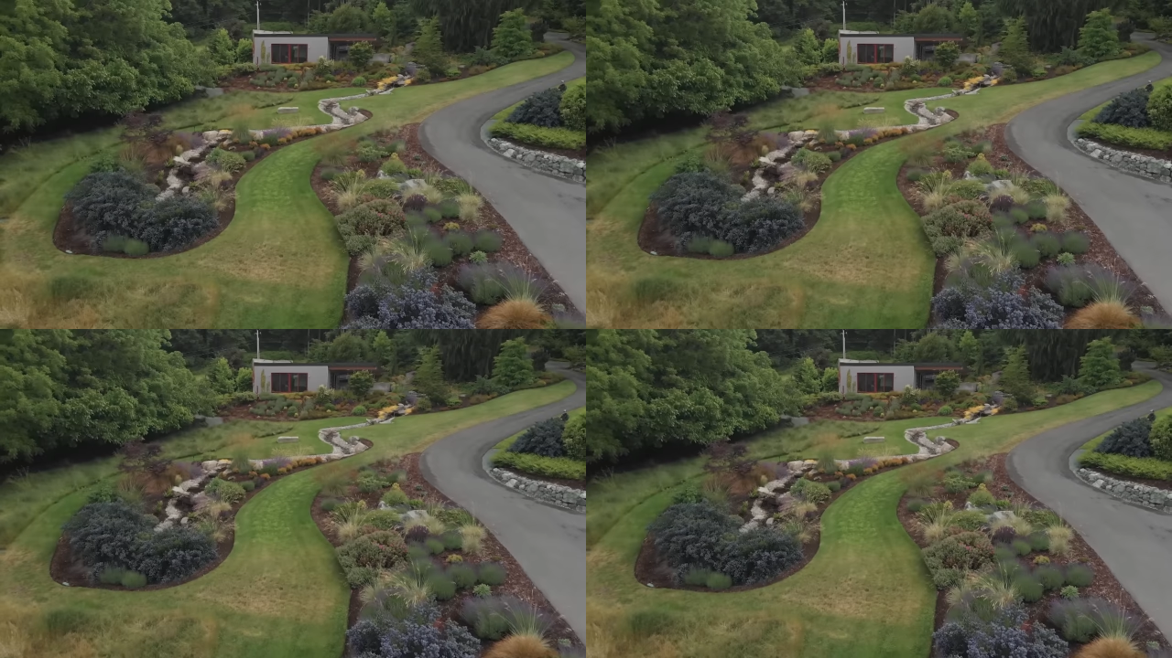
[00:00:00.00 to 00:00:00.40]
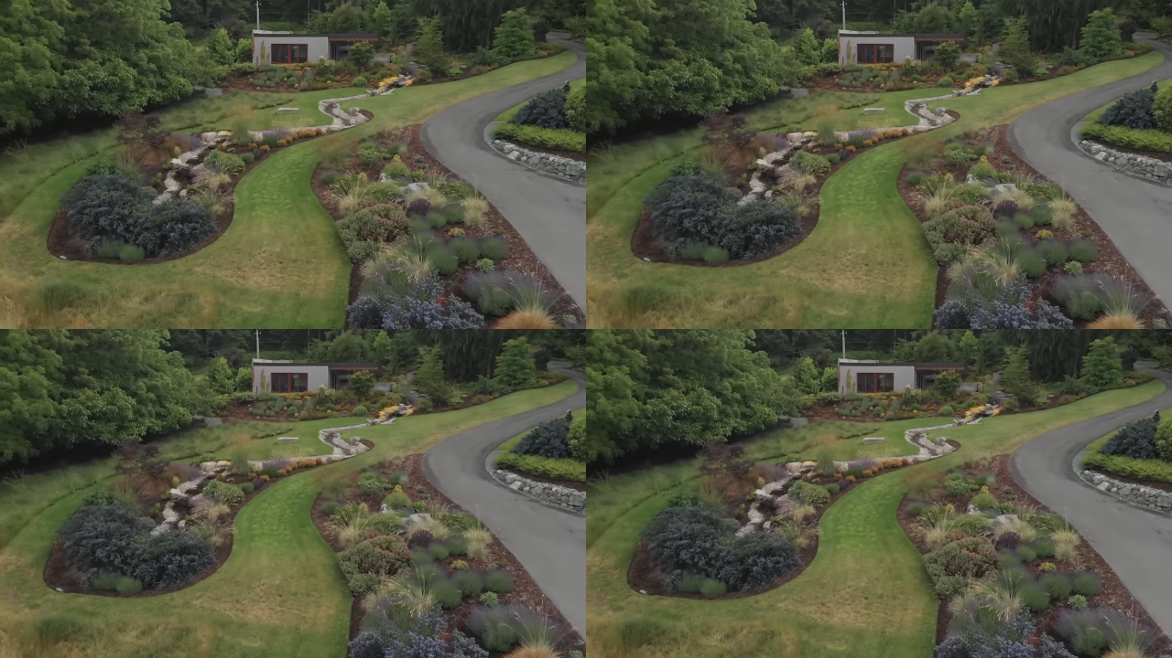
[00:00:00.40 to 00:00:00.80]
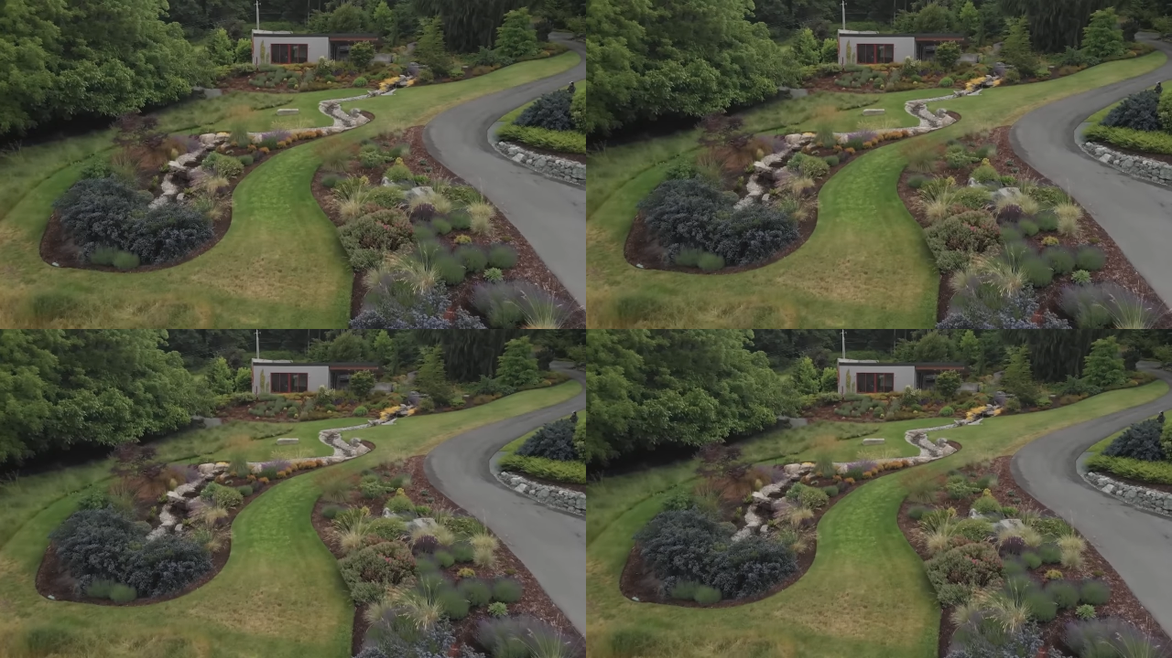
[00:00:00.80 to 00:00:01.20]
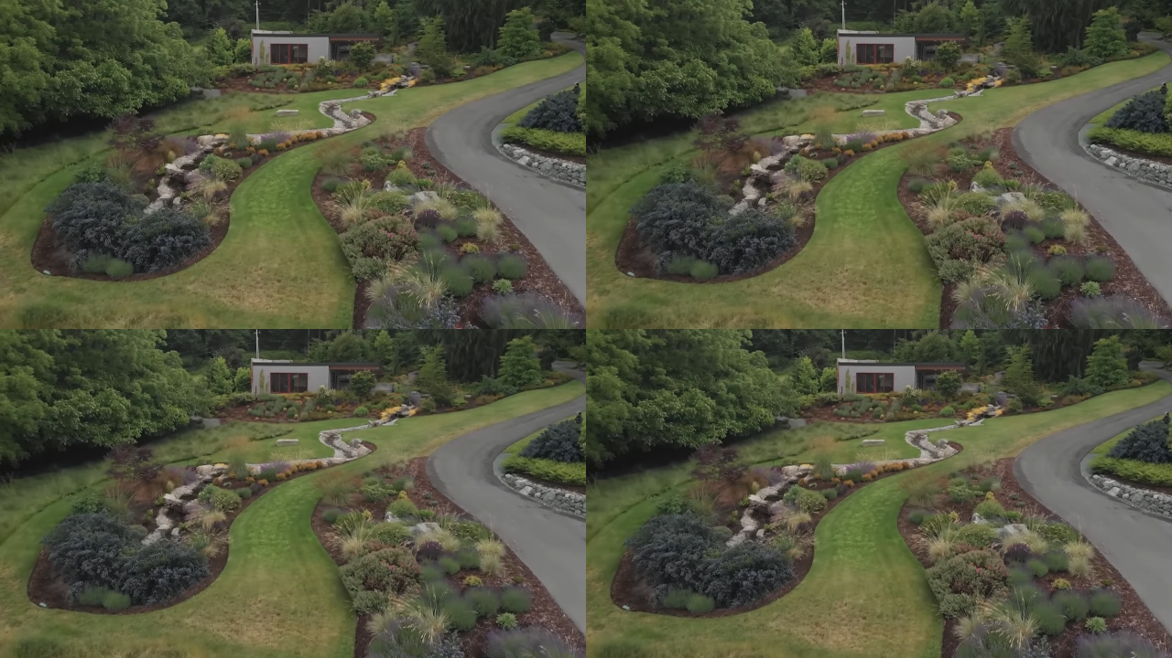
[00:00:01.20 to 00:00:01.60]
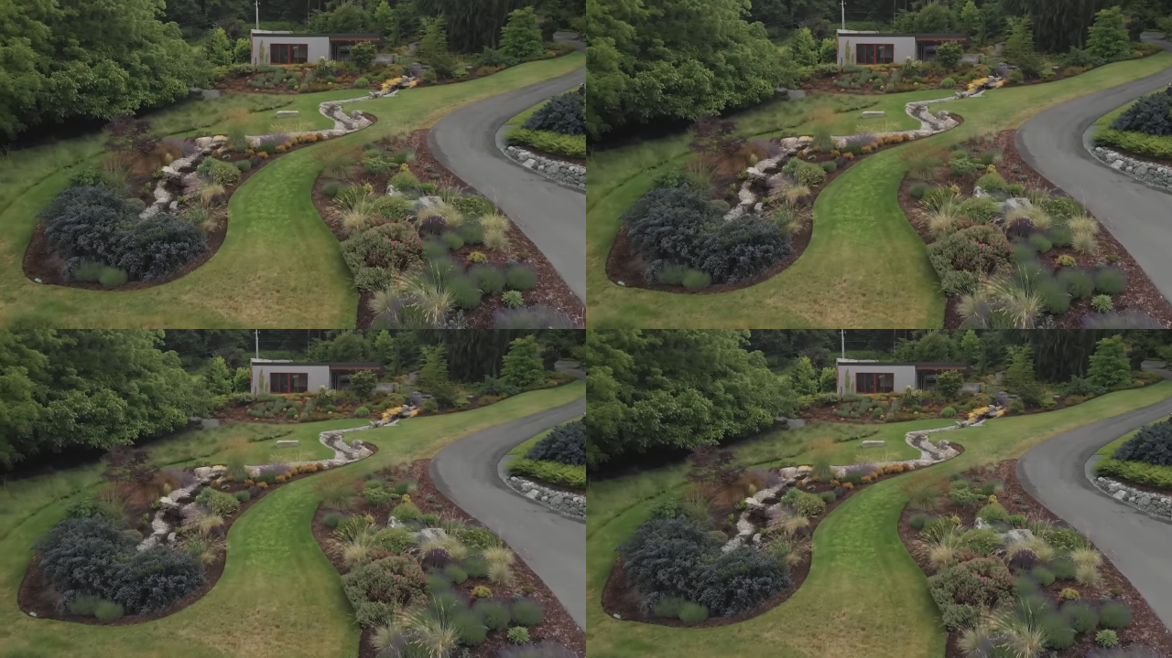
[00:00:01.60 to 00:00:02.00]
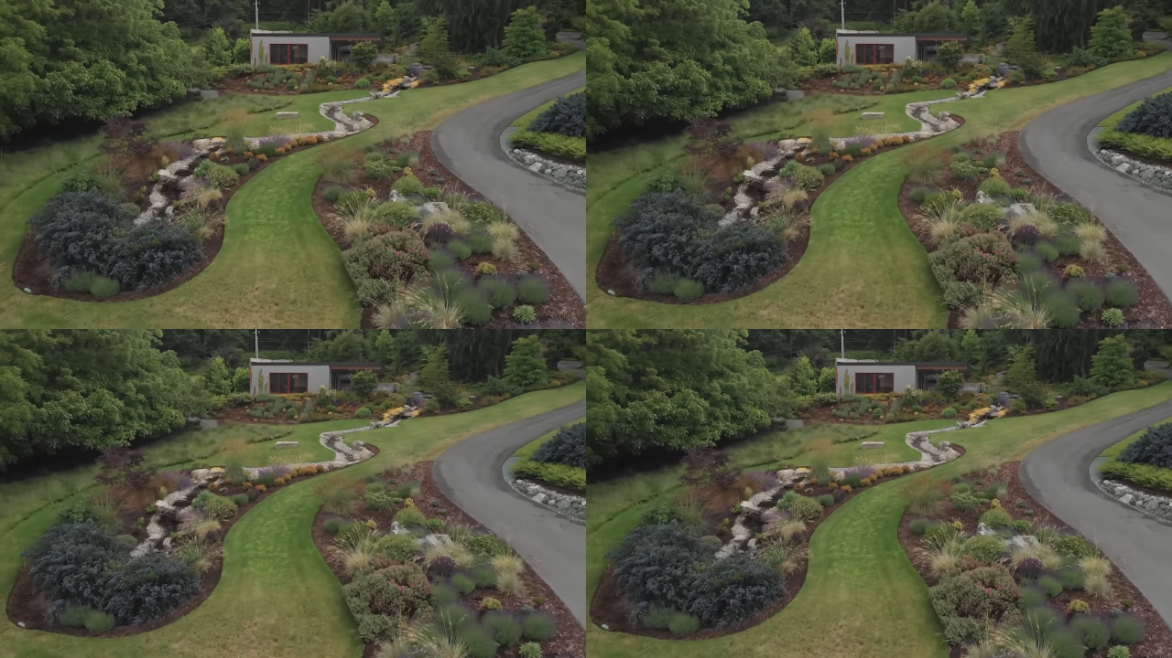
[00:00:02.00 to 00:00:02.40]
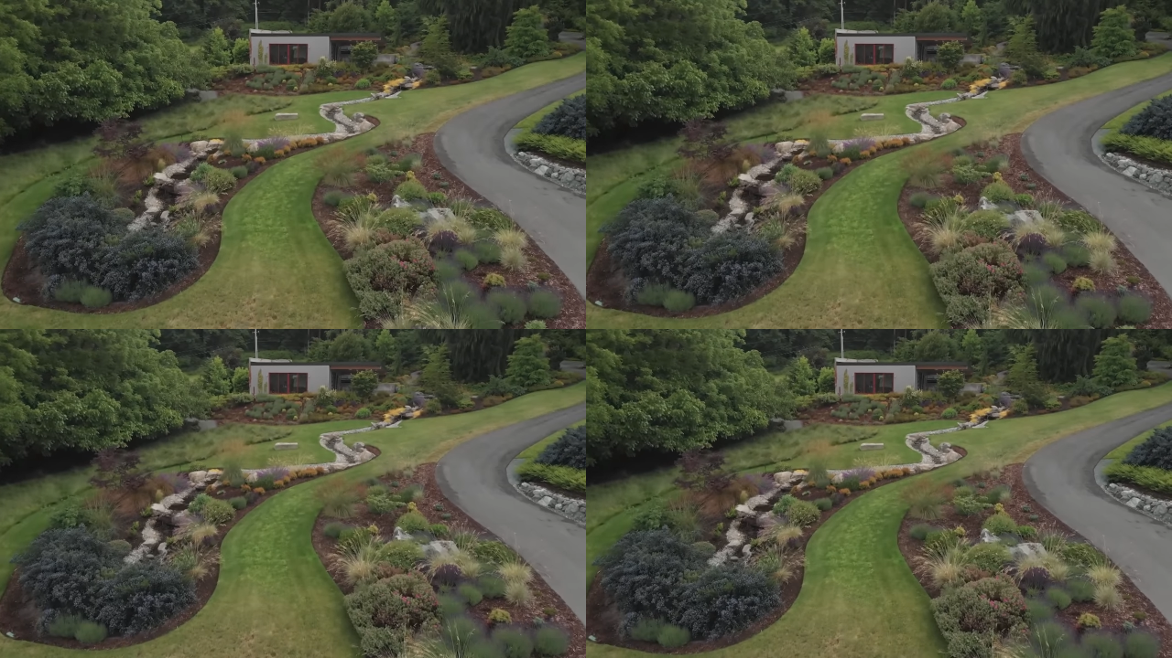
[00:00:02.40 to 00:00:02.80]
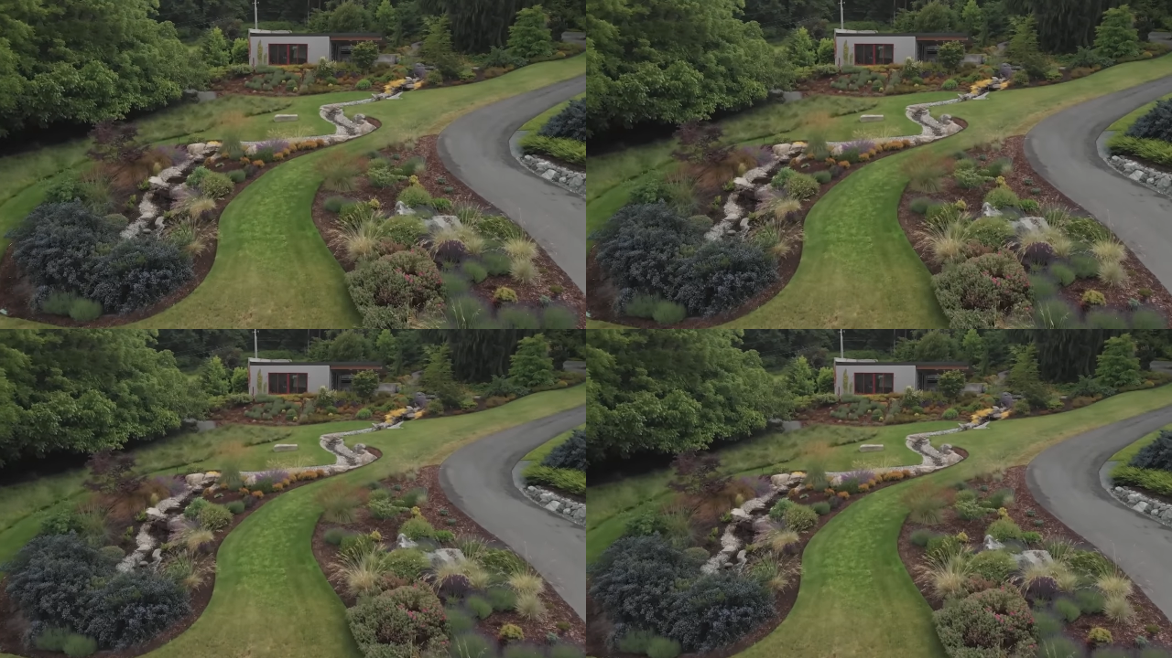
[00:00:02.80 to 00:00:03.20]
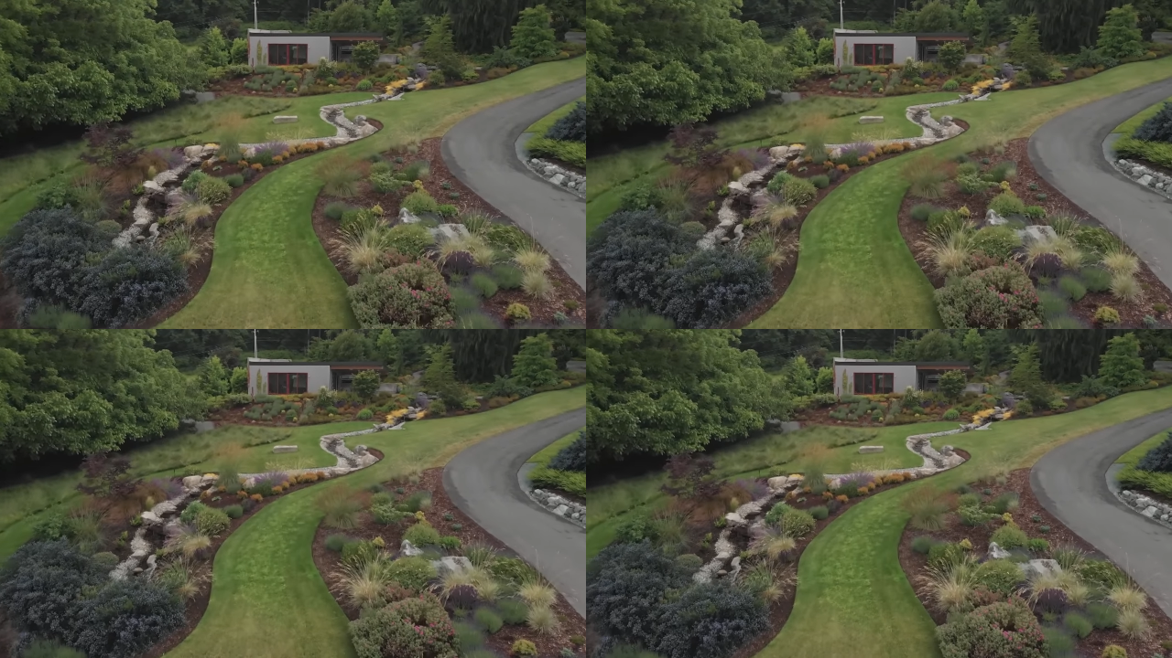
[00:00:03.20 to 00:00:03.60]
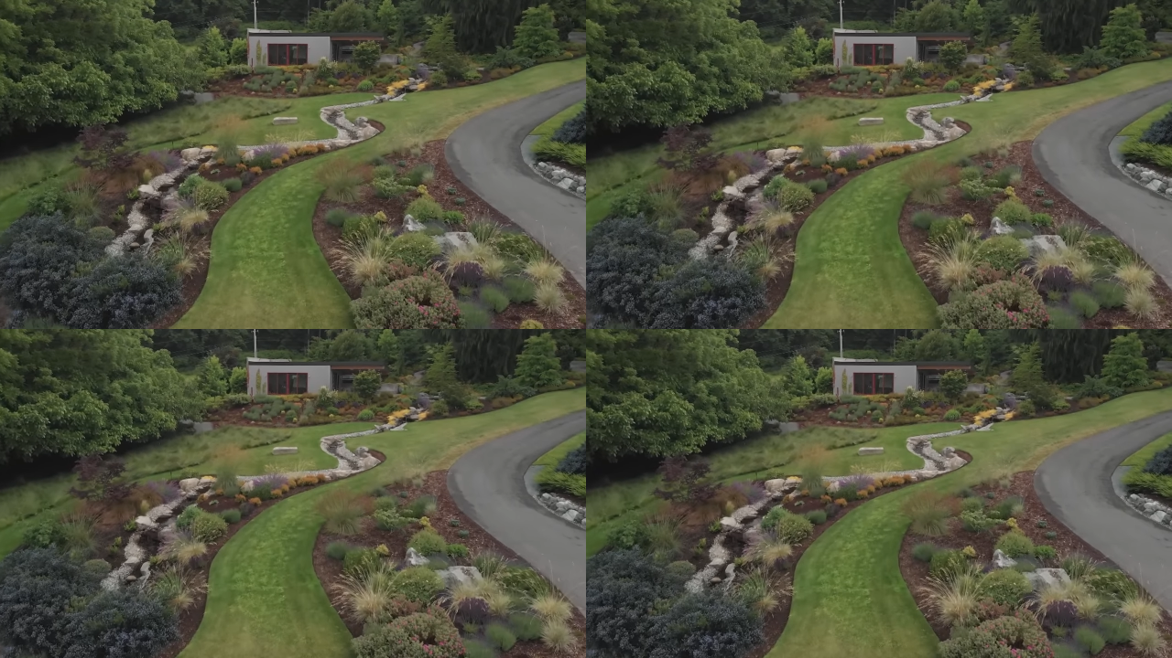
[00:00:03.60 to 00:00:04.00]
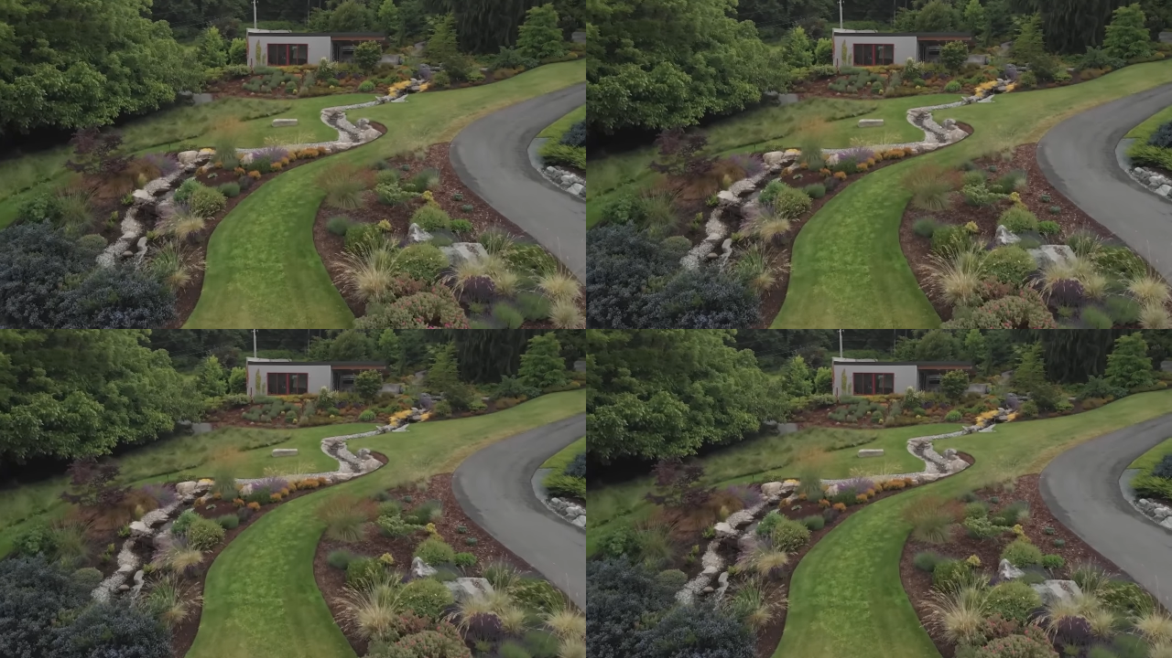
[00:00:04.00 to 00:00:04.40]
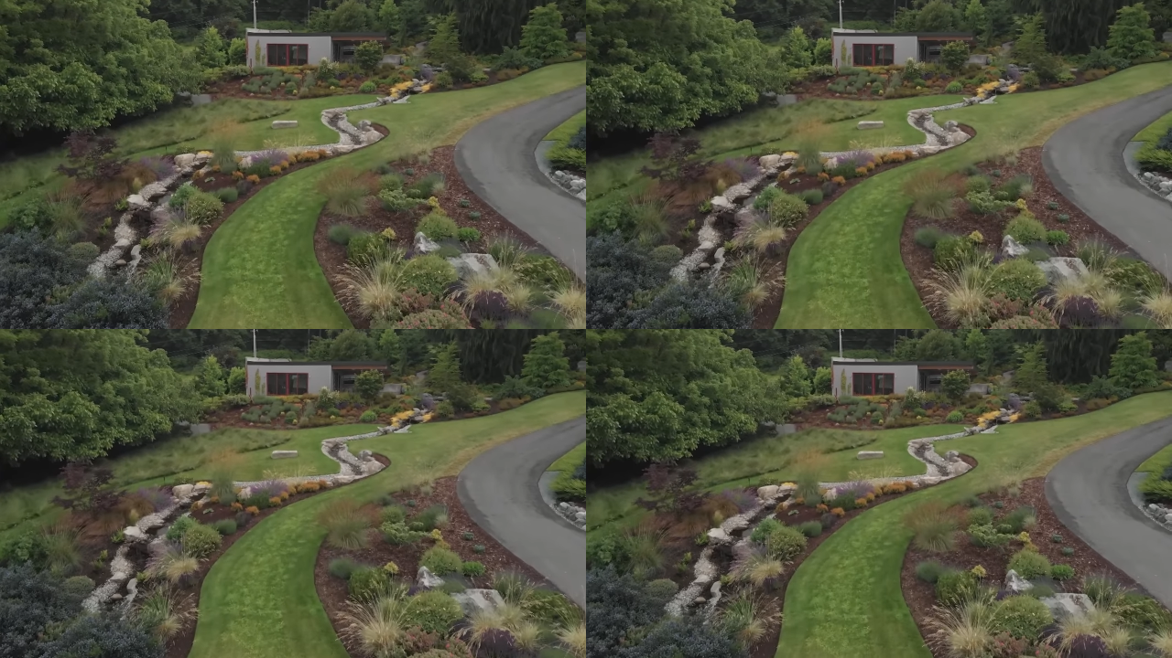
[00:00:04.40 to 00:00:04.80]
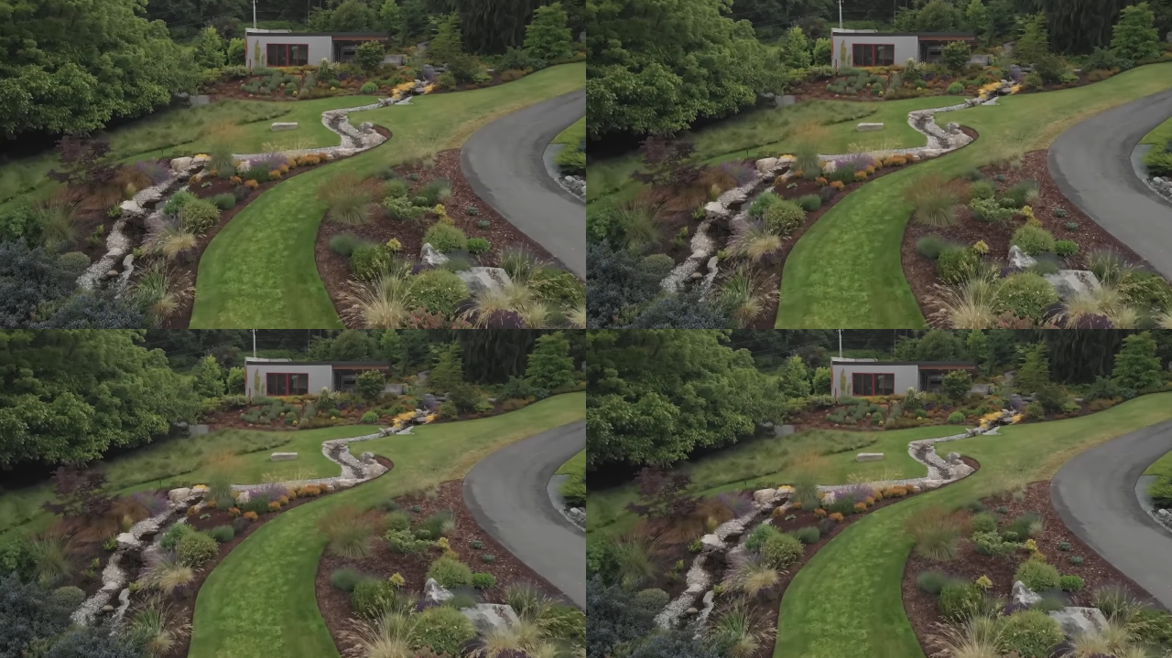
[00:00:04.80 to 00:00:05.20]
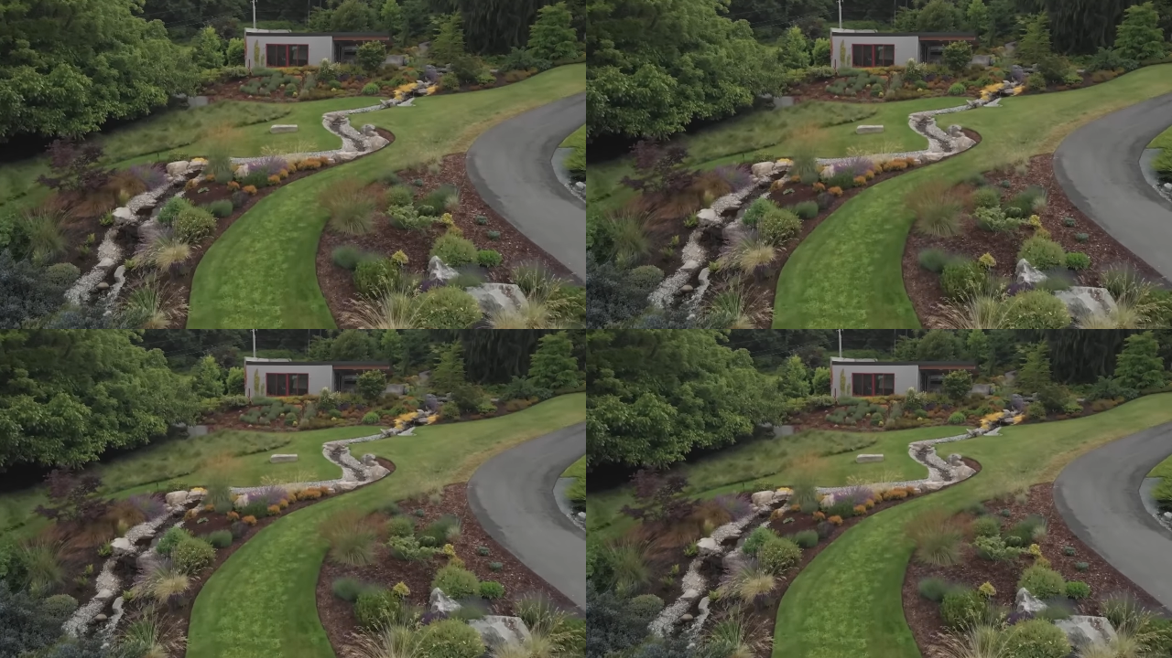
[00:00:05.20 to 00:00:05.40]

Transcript: No face is visible, so there are no lips to read.